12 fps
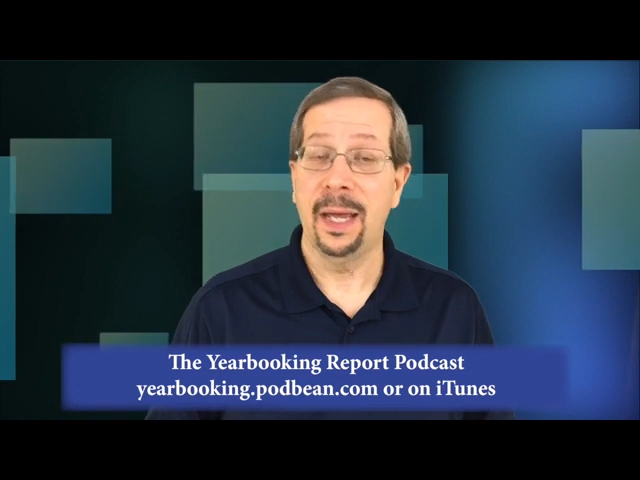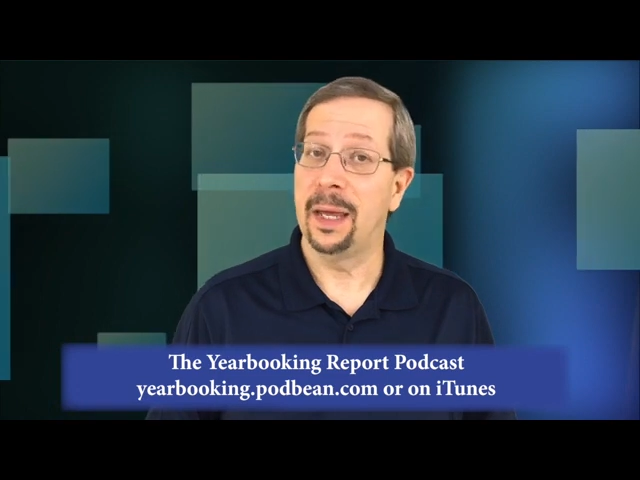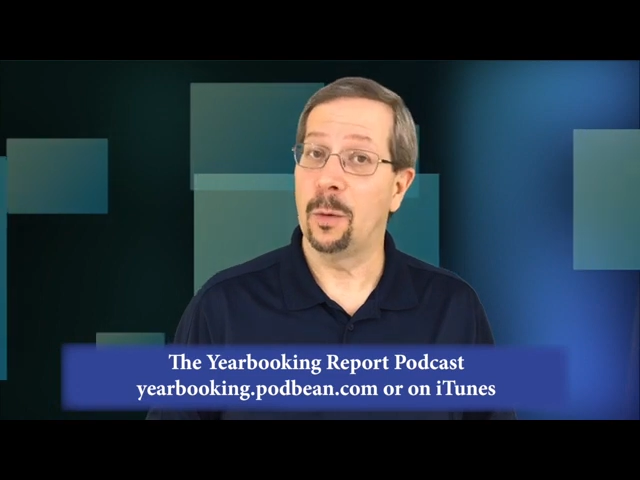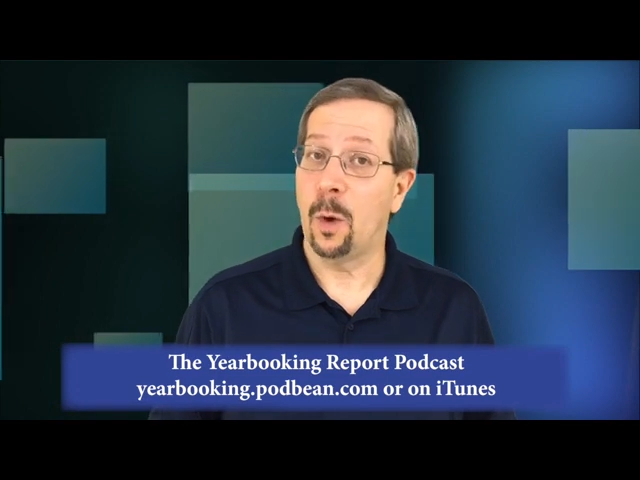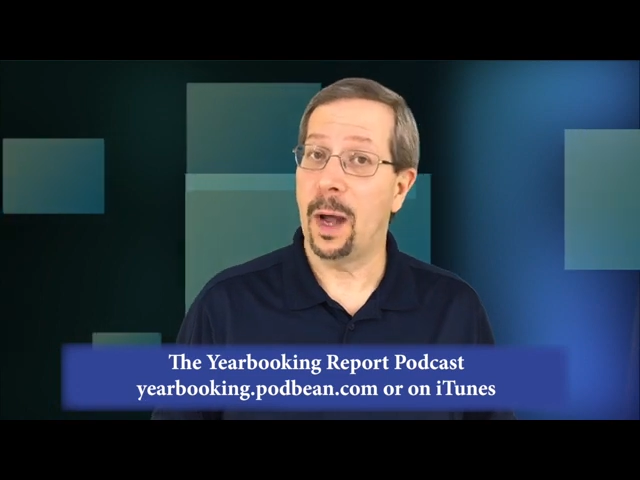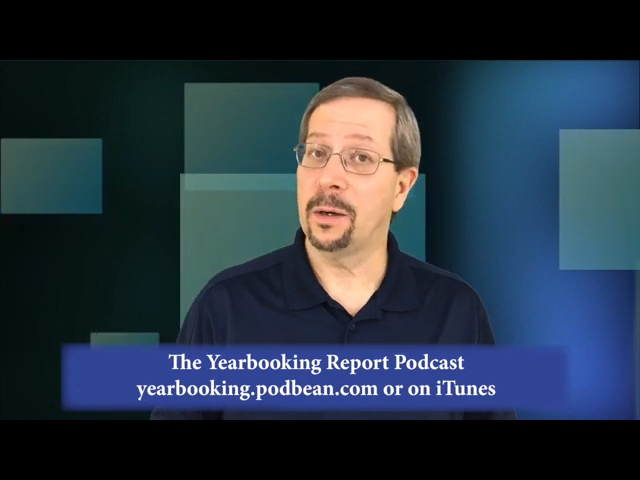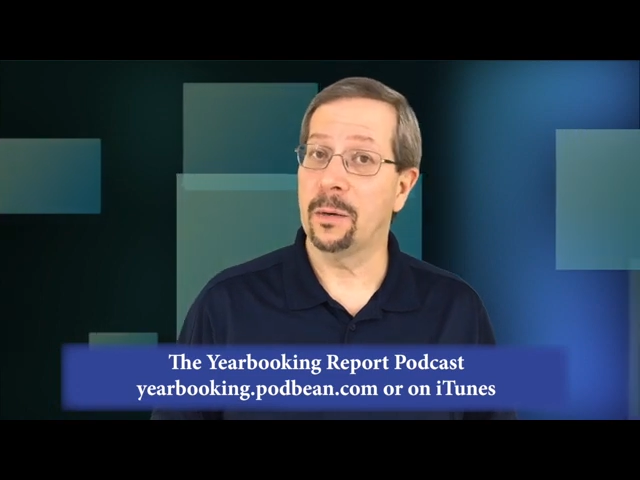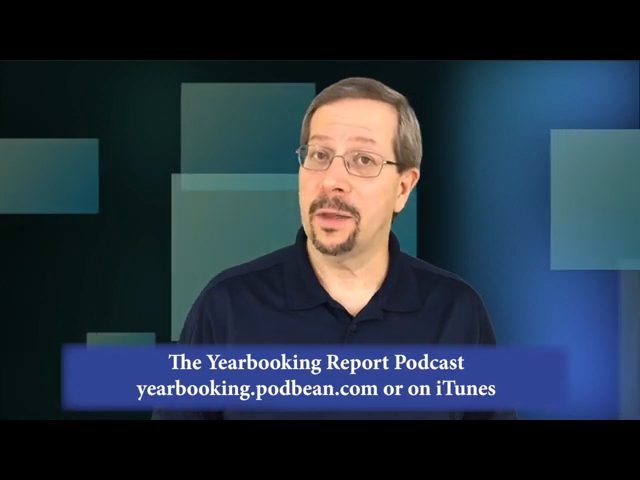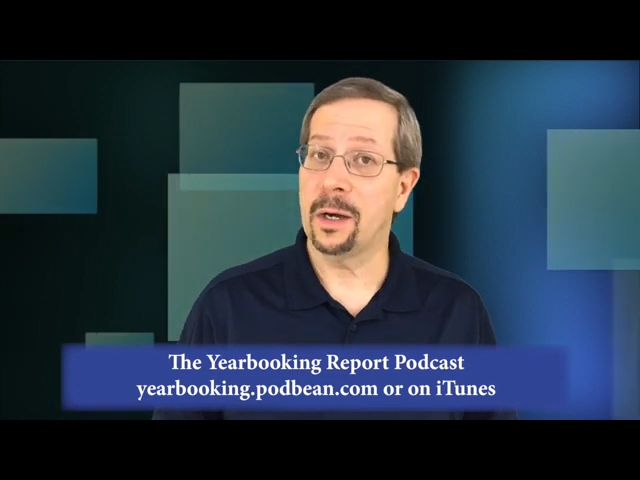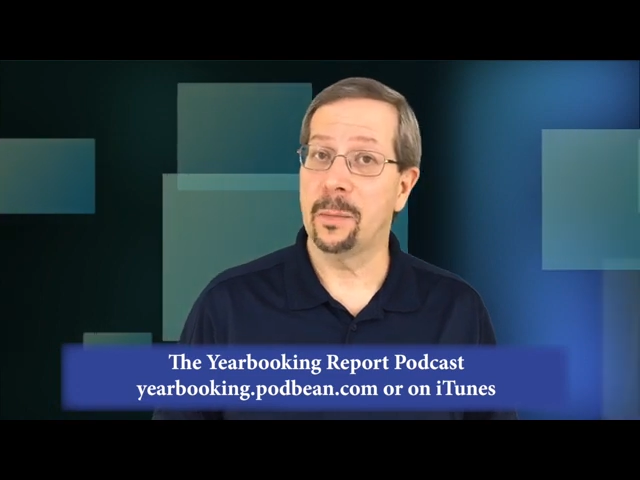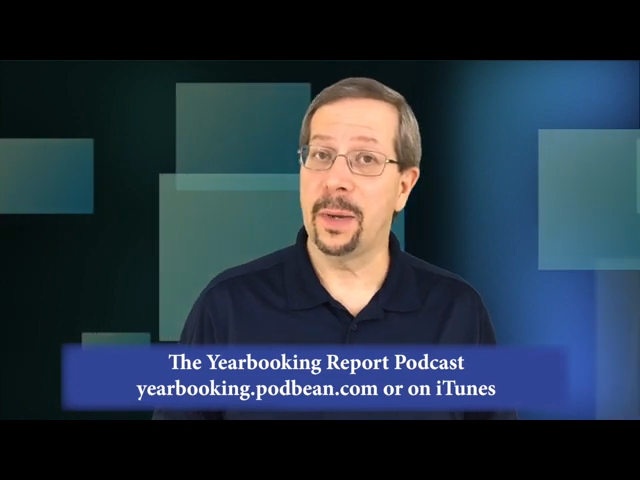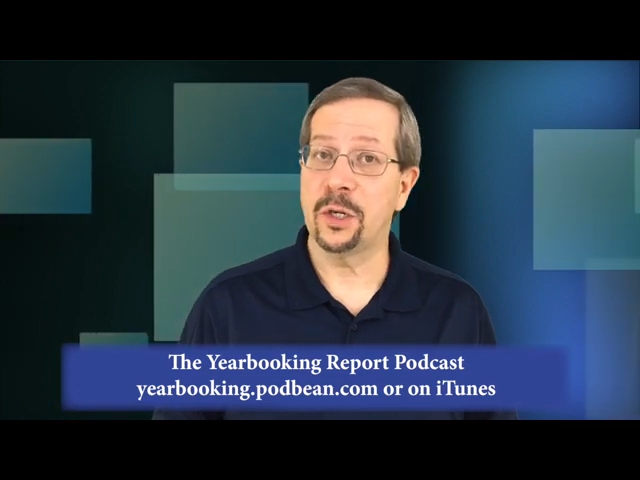And while you're
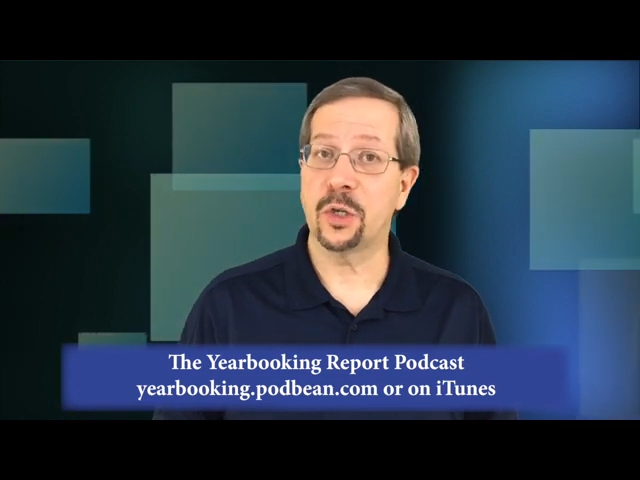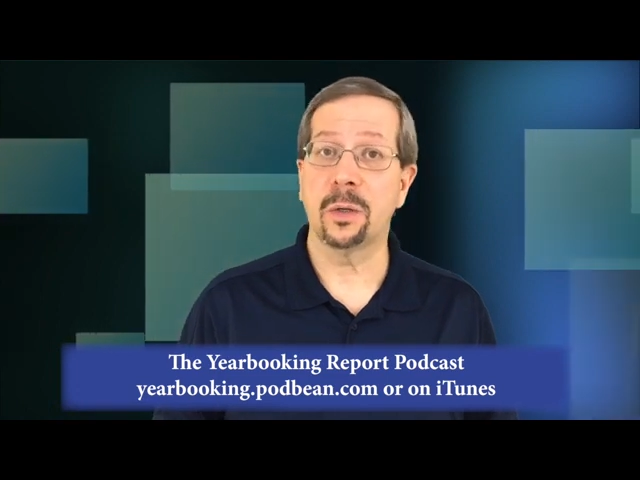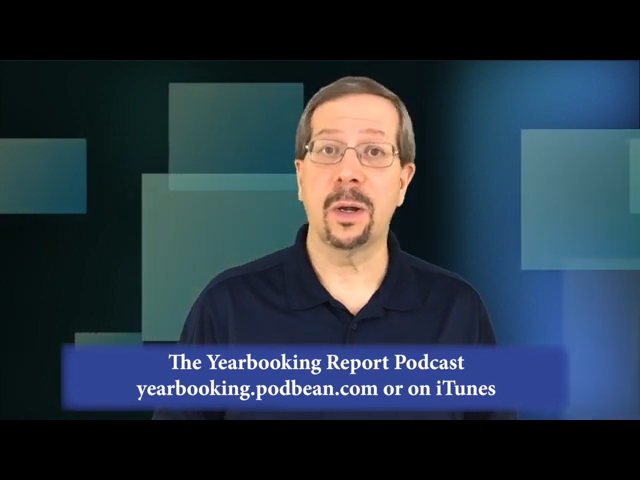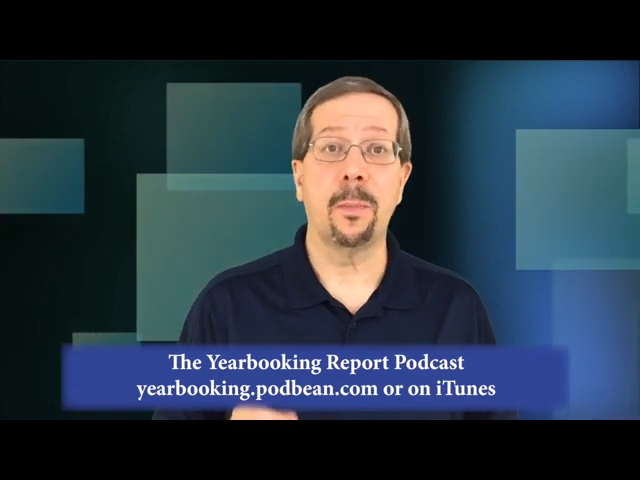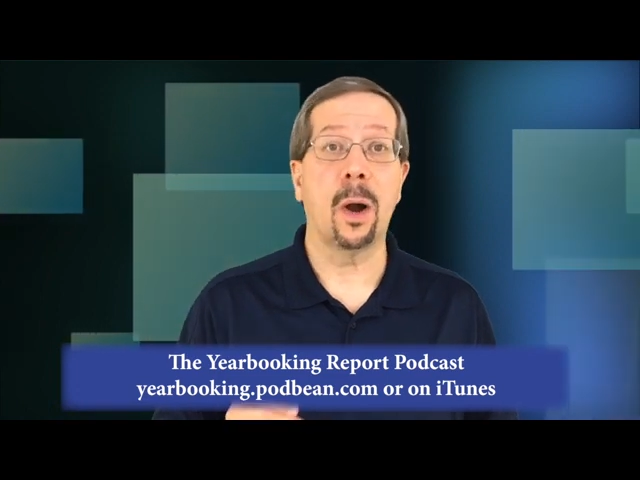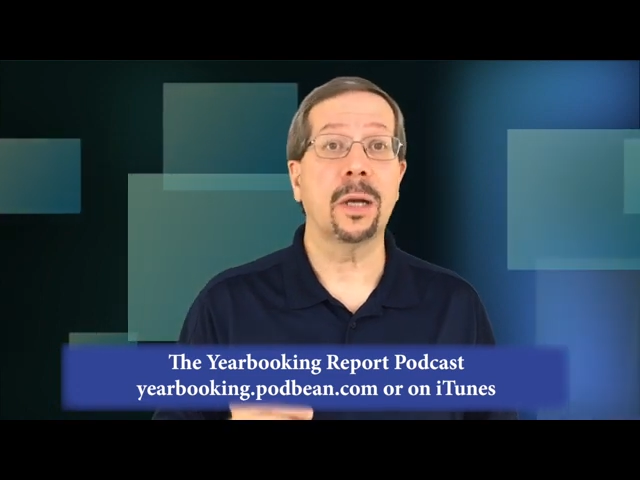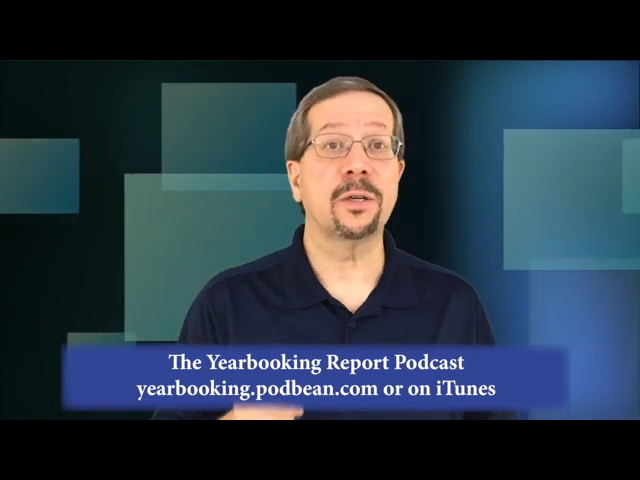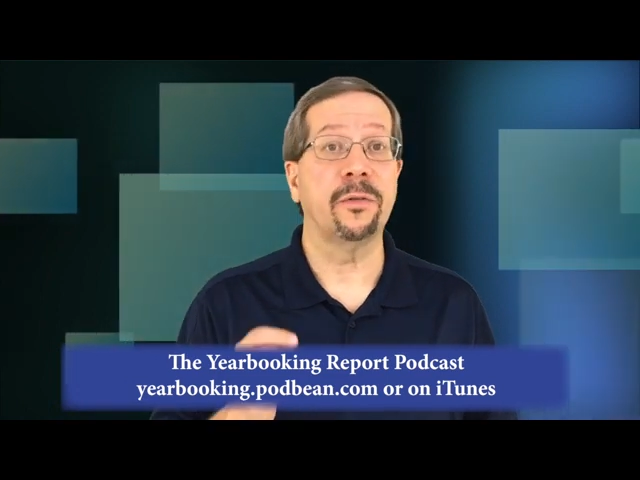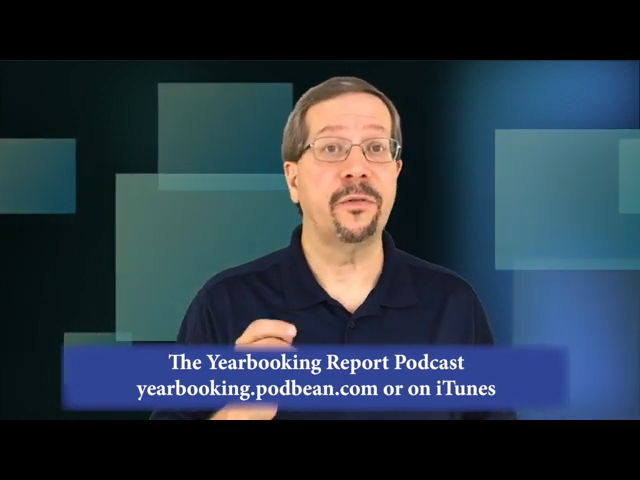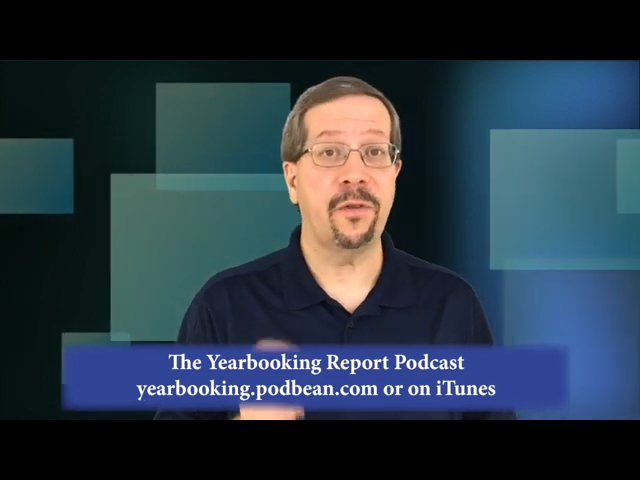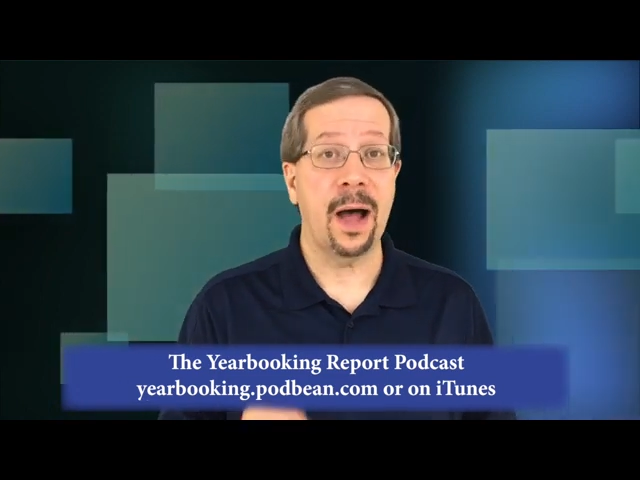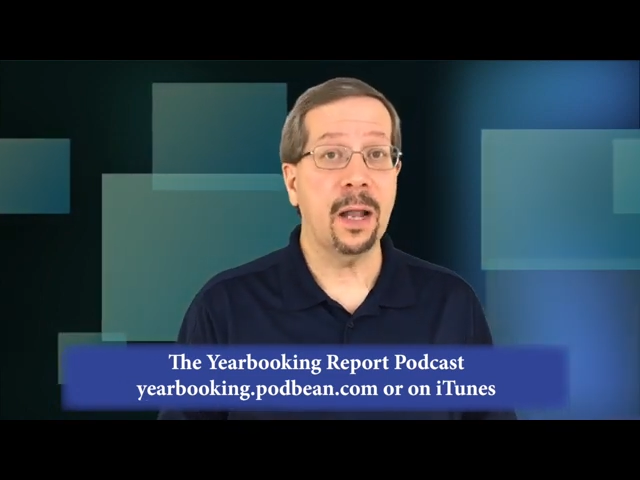there, make sure to mark to
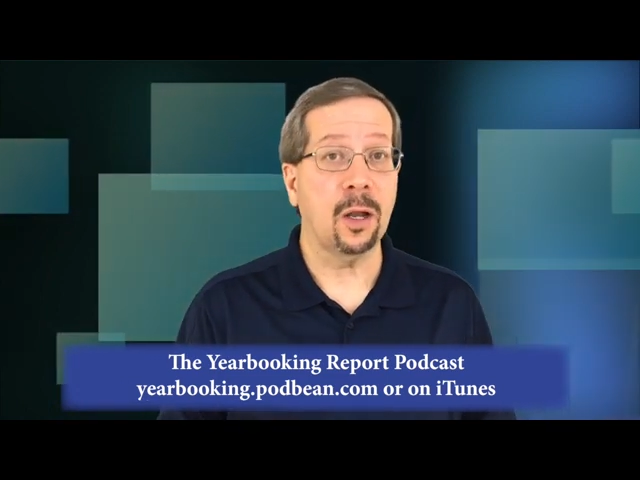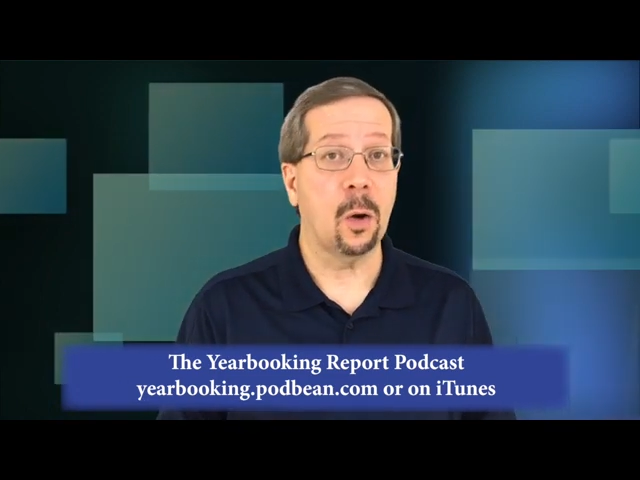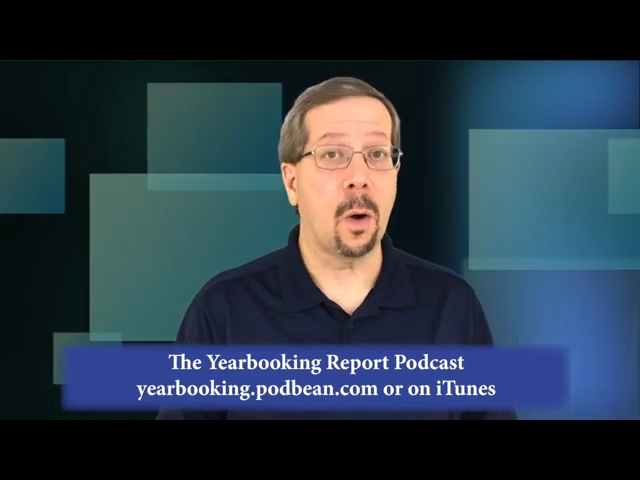follow